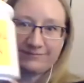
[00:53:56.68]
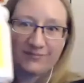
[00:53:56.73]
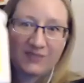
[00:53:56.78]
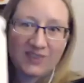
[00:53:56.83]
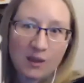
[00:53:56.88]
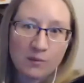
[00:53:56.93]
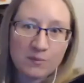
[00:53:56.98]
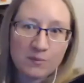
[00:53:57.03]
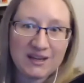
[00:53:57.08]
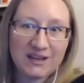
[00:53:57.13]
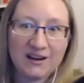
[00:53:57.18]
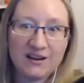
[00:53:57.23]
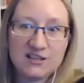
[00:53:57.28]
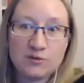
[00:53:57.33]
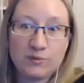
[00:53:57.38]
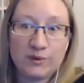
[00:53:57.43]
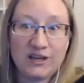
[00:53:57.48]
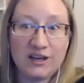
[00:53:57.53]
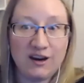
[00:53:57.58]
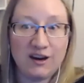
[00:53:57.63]
because
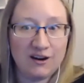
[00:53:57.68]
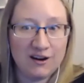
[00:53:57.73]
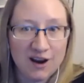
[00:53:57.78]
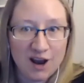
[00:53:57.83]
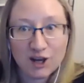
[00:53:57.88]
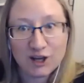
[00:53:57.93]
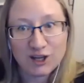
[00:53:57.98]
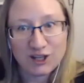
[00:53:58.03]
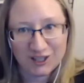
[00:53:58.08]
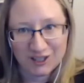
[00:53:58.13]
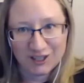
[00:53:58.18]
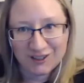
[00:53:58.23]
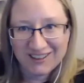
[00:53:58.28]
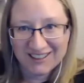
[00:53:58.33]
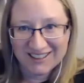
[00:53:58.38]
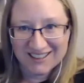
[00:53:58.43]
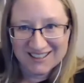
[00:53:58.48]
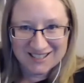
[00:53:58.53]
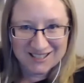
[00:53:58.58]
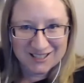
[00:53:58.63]
we are
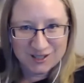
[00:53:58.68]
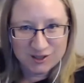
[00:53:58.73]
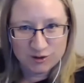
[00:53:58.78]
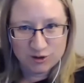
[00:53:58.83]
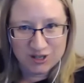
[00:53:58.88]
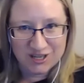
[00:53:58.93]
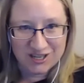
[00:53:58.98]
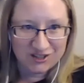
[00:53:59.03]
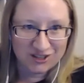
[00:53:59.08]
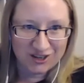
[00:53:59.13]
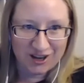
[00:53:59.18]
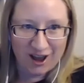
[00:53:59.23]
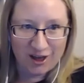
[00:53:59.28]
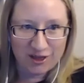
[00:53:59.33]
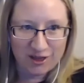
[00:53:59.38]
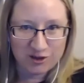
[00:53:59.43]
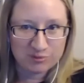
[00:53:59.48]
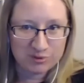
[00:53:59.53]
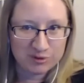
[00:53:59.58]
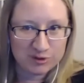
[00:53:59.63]
curious strategic
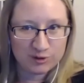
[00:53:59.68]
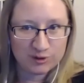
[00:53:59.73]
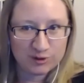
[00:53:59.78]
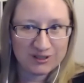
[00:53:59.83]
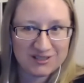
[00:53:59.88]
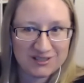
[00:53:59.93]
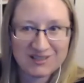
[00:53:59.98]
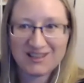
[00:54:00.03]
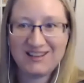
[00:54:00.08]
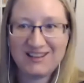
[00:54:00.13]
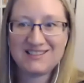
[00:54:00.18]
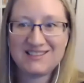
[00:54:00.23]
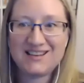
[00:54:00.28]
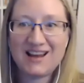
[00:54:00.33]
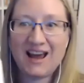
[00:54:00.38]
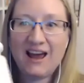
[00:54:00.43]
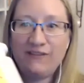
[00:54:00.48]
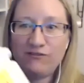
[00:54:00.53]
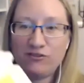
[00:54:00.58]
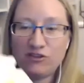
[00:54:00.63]
authorpreneurs, it is
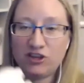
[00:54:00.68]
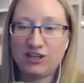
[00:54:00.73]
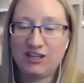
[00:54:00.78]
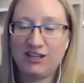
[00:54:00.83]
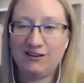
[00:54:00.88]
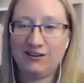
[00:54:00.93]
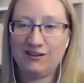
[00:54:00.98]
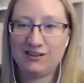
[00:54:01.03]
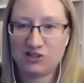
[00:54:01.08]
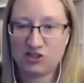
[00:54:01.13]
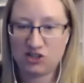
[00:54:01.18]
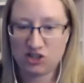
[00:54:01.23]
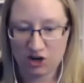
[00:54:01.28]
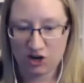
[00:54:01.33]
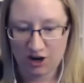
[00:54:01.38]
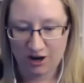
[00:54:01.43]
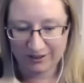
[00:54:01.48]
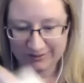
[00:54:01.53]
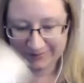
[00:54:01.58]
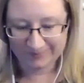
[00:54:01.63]
time for the Curious
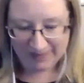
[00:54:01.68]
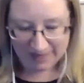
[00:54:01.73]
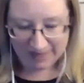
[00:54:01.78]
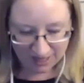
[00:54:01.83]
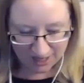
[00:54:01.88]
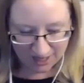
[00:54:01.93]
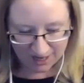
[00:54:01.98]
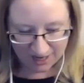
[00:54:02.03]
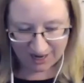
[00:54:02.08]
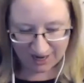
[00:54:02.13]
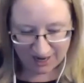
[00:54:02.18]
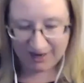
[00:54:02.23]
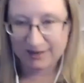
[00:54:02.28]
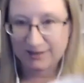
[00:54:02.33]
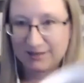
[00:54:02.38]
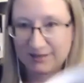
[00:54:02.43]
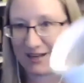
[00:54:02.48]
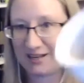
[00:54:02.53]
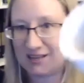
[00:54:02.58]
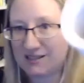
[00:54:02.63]
Jar. And
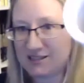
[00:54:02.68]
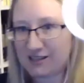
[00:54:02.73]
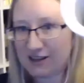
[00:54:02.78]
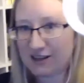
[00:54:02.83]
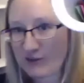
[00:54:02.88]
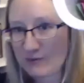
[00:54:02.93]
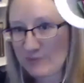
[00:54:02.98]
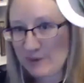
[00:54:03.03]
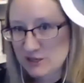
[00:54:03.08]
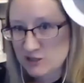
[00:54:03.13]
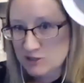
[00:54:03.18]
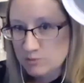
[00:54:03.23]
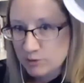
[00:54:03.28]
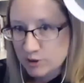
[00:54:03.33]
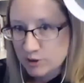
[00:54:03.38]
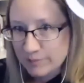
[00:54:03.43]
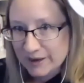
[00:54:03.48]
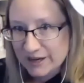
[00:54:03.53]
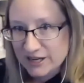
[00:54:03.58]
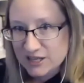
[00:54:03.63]
I stuffed a bunch
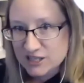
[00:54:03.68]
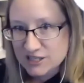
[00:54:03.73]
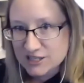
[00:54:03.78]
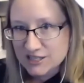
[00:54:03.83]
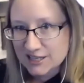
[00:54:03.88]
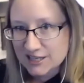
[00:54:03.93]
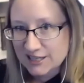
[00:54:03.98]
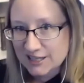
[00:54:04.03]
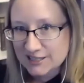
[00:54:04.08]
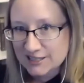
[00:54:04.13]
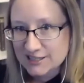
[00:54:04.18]
more pages in it.